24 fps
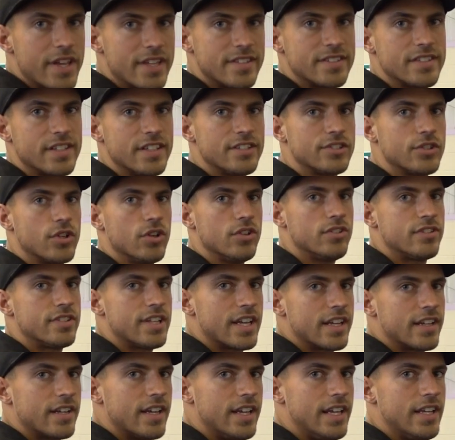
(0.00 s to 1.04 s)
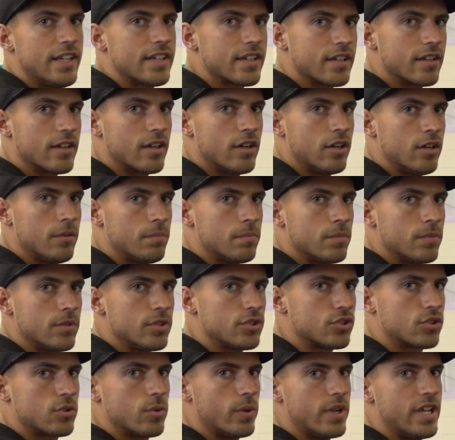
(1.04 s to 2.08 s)
this is good technique. Up,
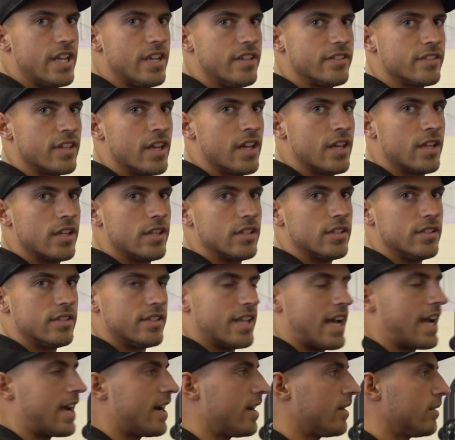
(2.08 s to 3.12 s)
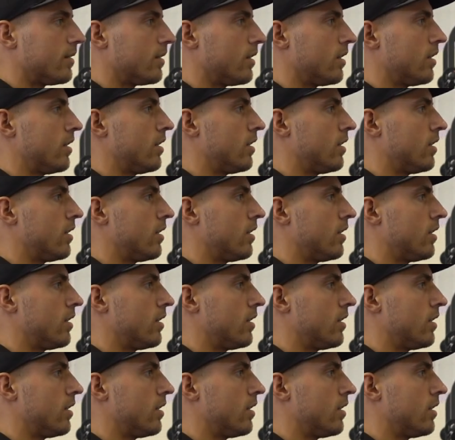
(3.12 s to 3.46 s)
squeeze, down,